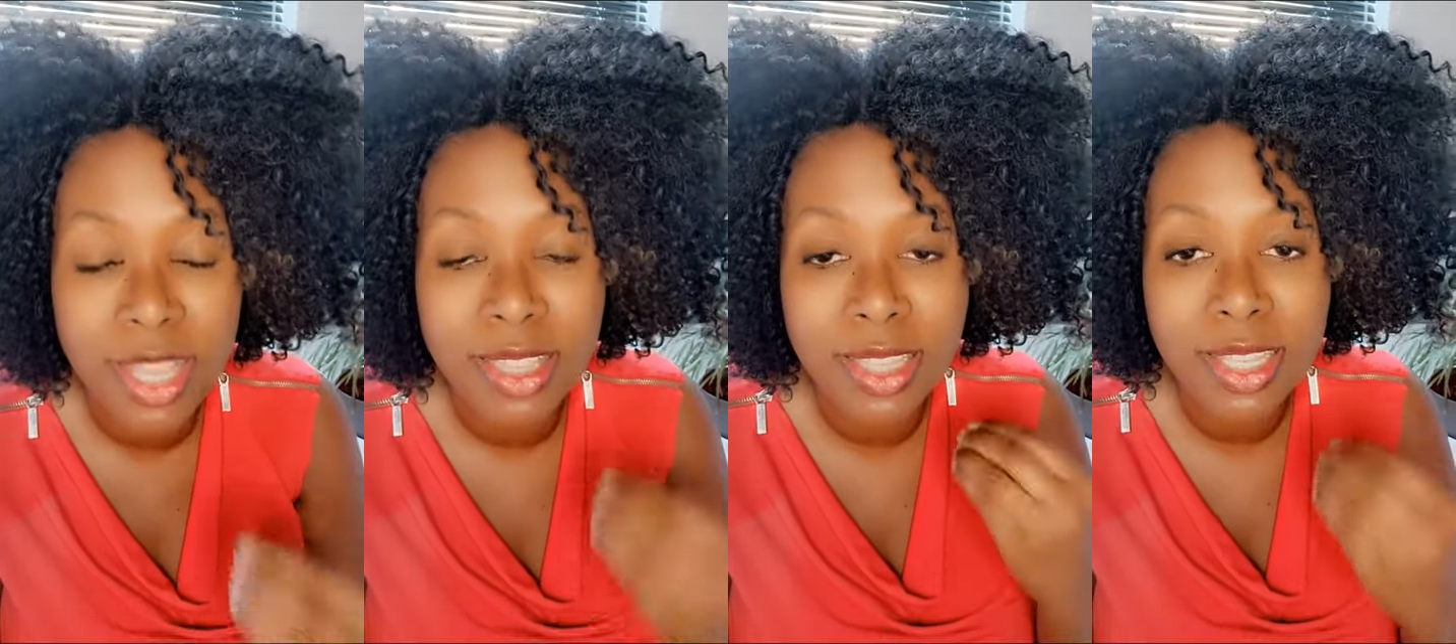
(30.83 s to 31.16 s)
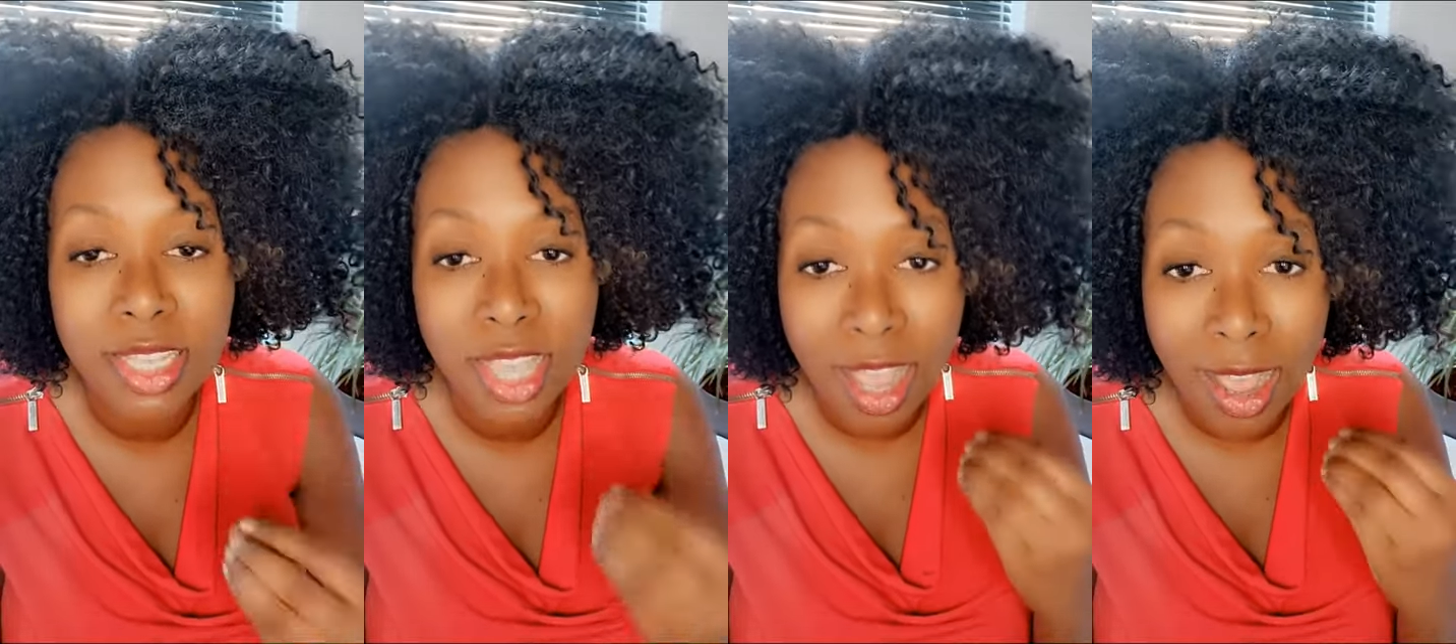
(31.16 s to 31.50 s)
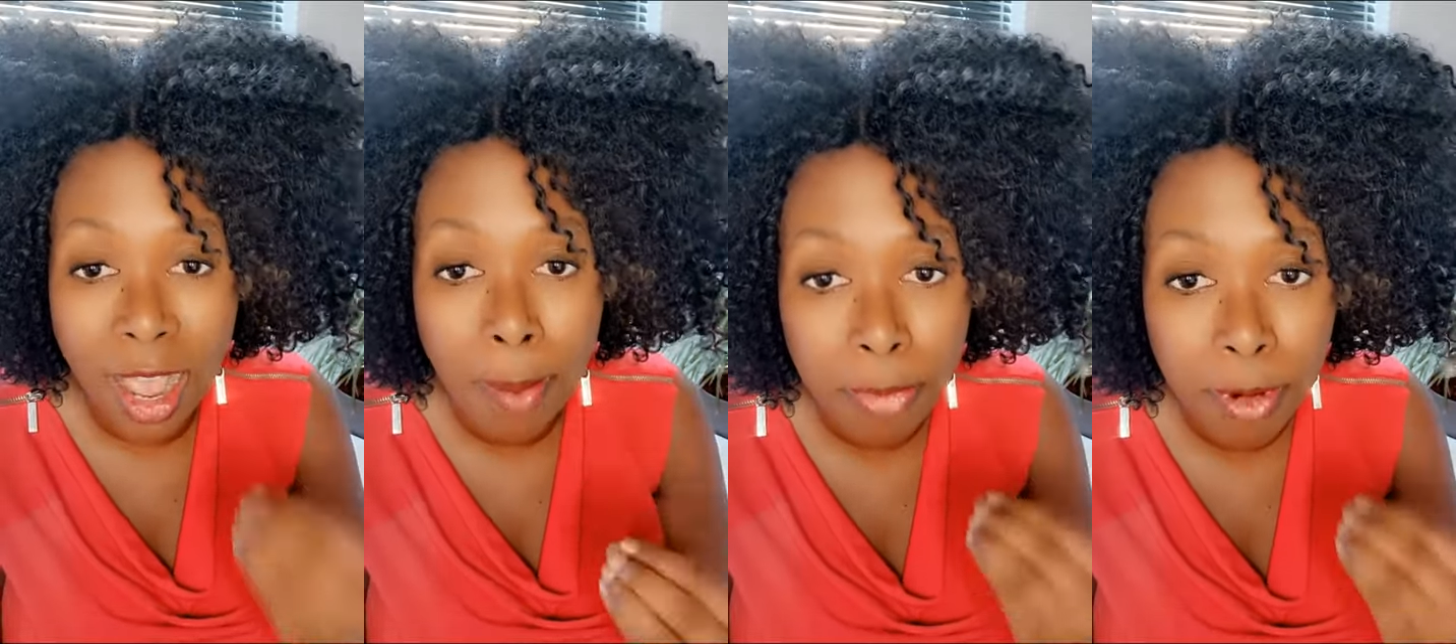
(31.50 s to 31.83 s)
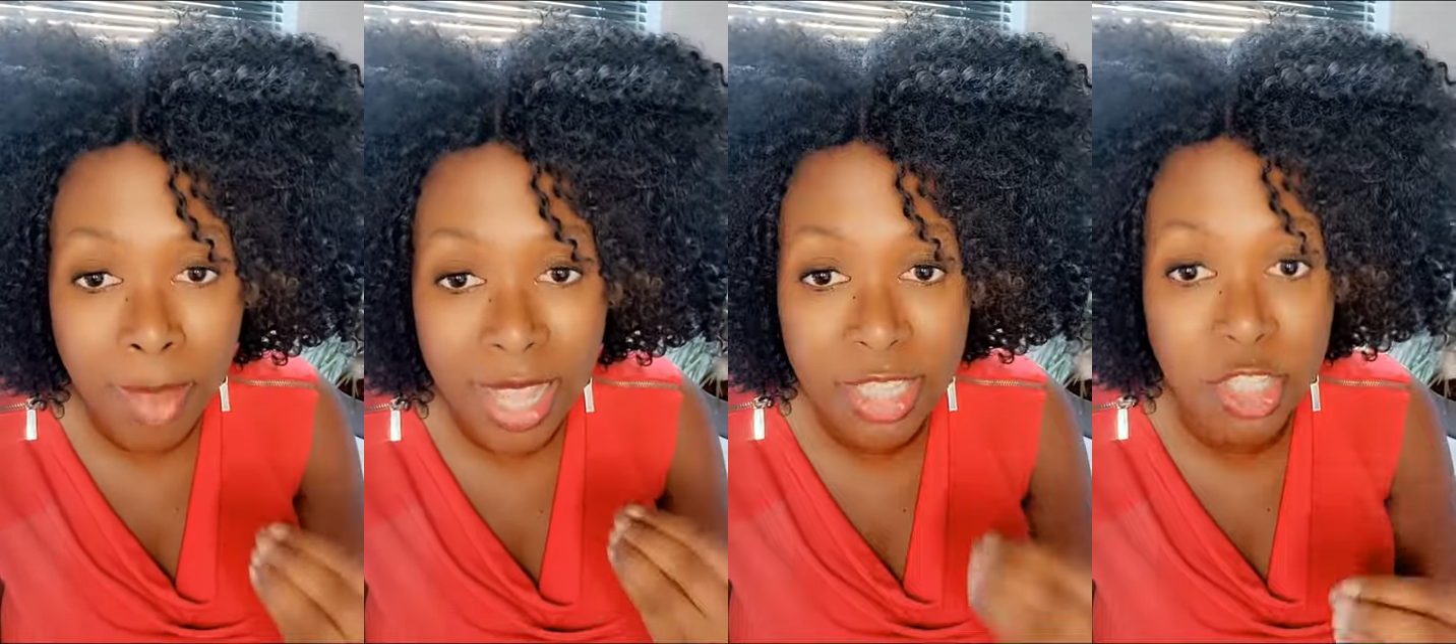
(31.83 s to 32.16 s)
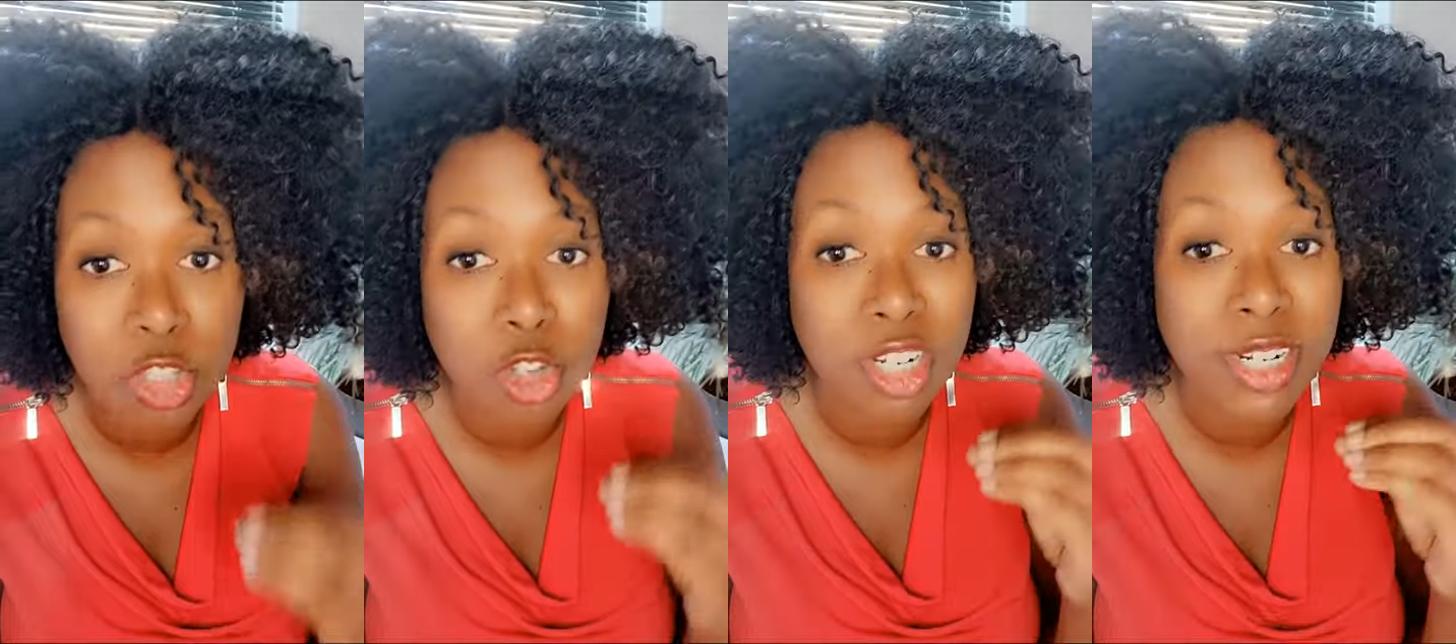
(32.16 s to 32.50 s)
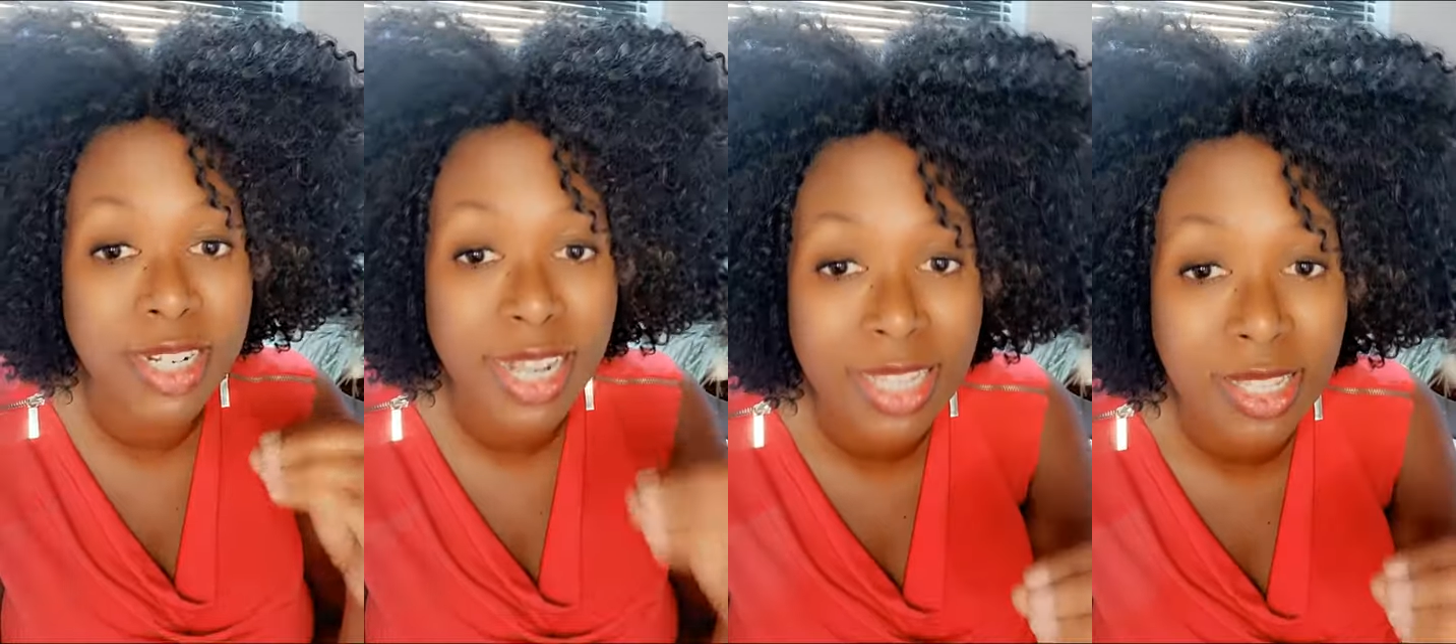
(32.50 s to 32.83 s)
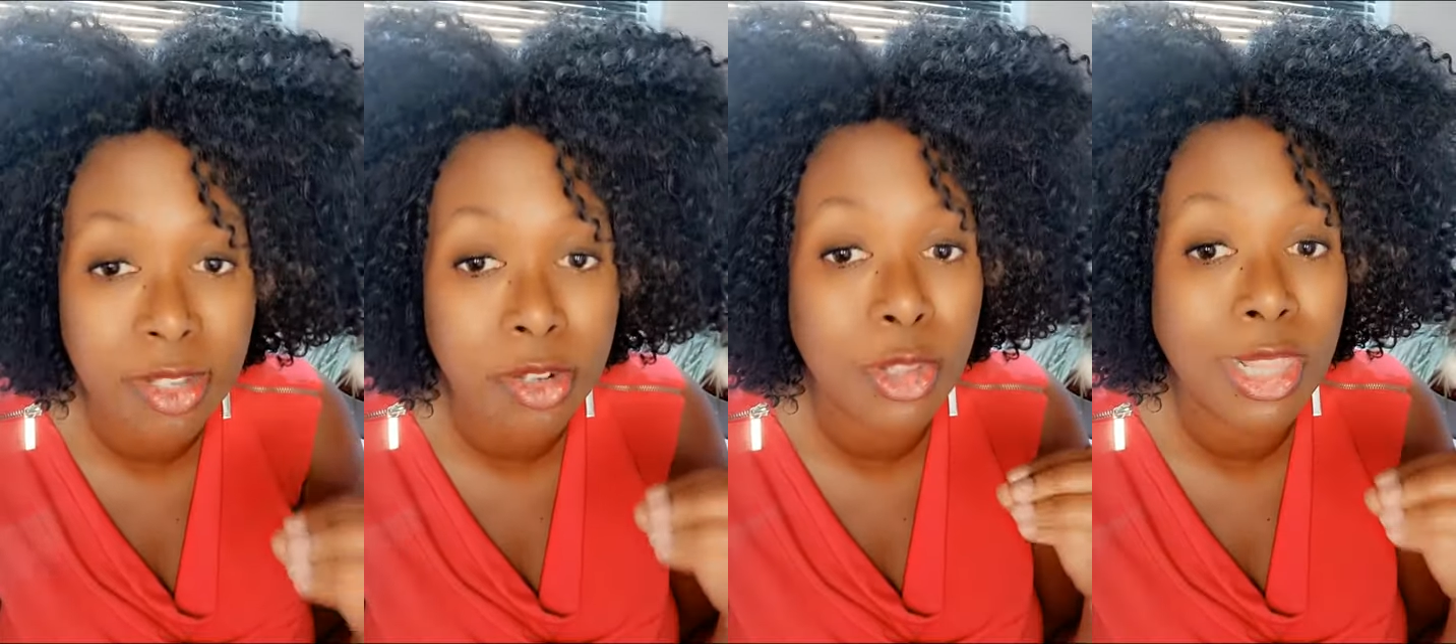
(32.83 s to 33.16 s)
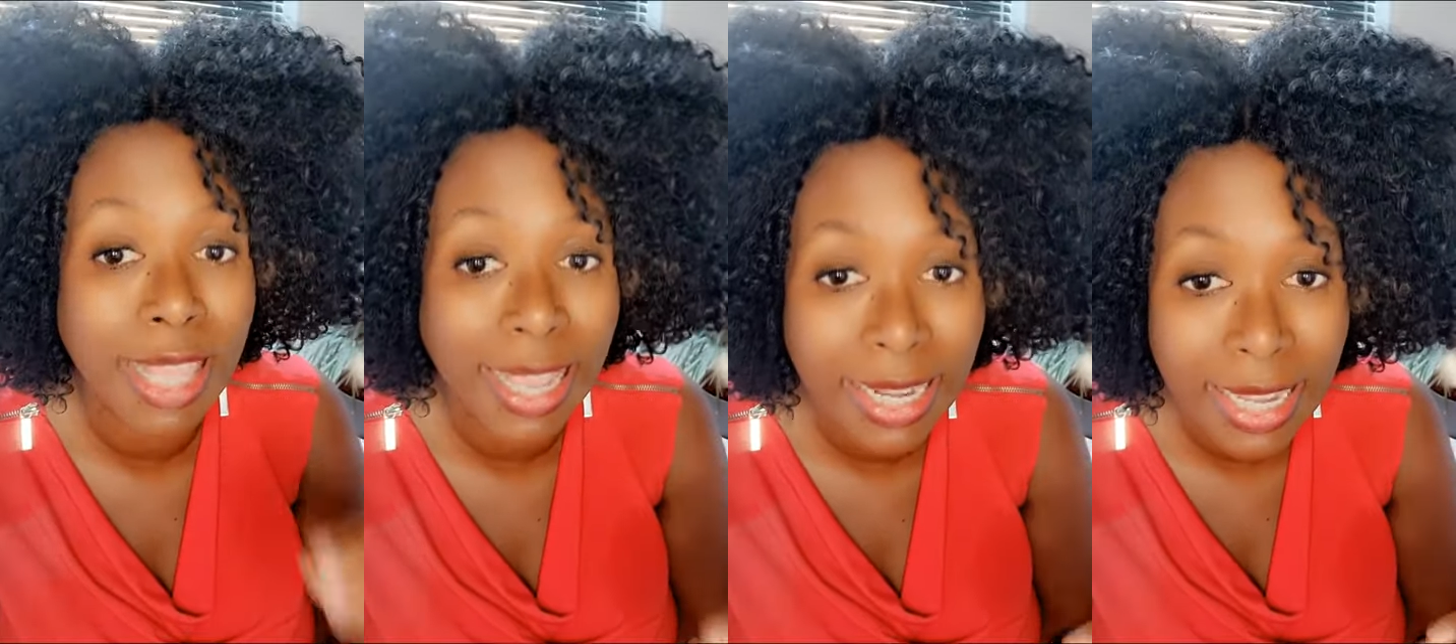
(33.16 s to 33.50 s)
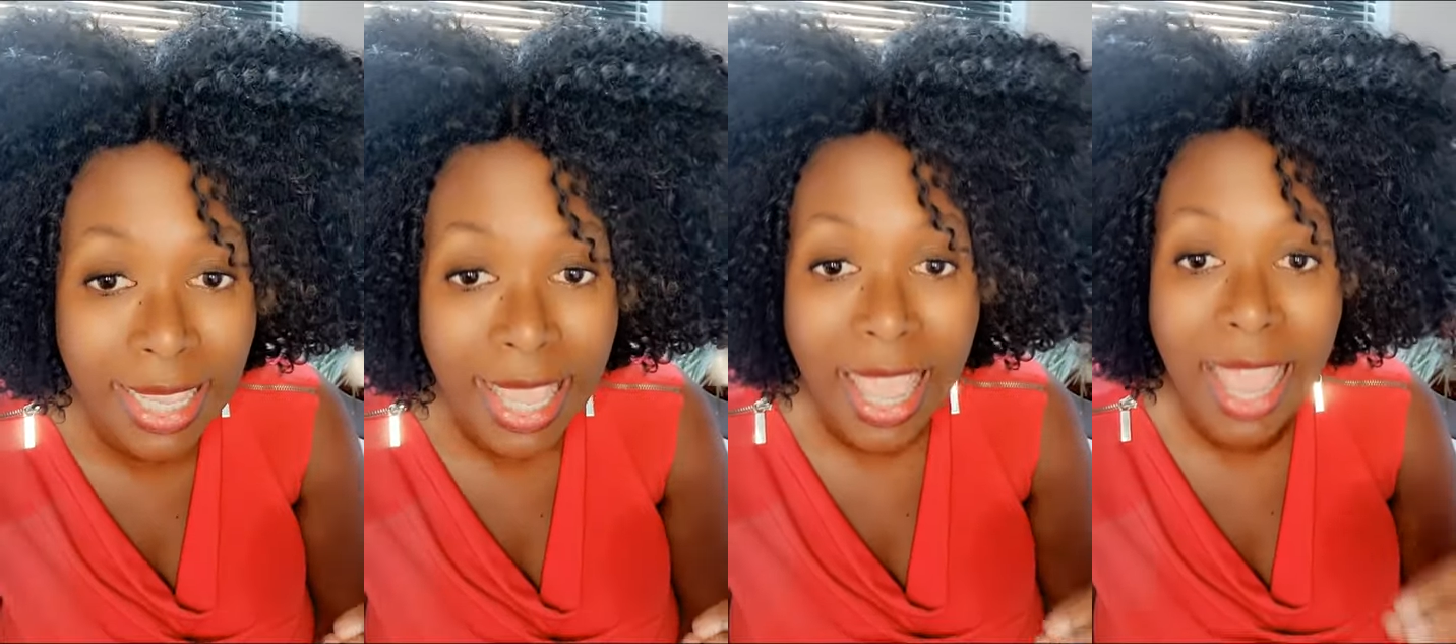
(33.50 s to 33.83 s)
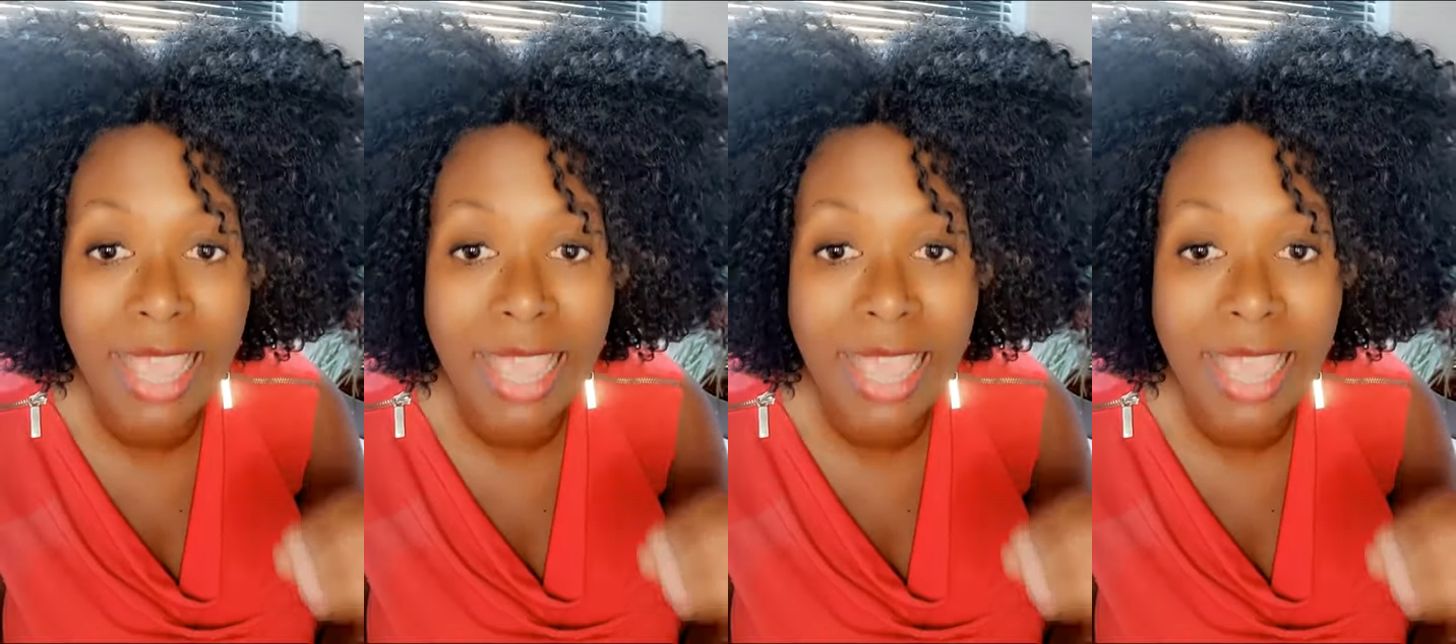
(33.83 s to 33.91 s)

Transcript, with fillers: This compromises your intestinal lining